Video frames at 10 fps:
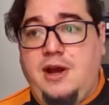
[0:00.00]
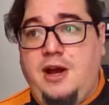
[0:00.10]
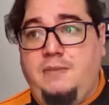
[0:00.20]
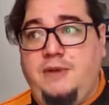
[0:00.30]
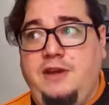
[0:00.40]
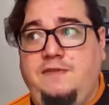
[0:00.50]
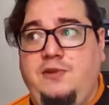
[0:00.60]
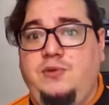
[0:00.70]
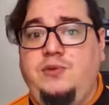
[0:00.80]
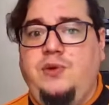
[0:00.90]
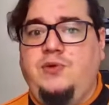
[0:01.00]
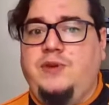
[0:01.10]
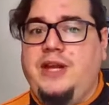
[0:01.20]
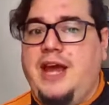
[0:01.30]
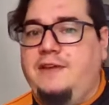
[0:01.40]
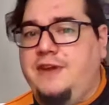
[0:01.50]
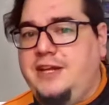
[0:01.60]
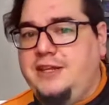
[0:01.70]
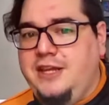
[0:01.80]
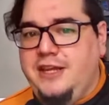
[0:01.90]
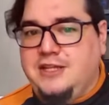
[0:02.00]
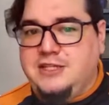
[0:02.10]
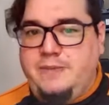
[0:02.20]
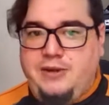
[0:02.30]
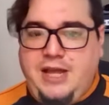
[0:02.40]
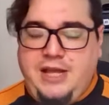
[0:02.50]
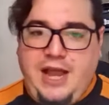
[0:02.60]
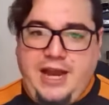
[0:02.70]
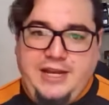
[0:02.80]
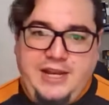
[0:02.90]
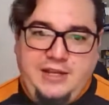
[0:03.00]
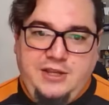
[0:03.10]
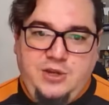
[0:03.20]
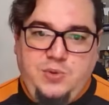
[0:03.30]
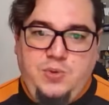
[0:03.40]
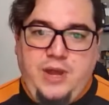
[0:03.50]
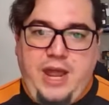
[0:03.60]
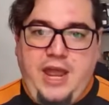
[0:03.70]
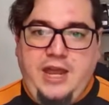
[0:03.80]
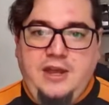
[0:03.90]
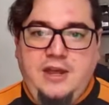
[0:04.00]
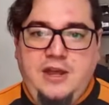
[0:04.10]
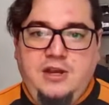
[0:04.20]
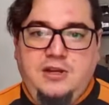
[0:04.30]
If you don't really have any details about that, I did do a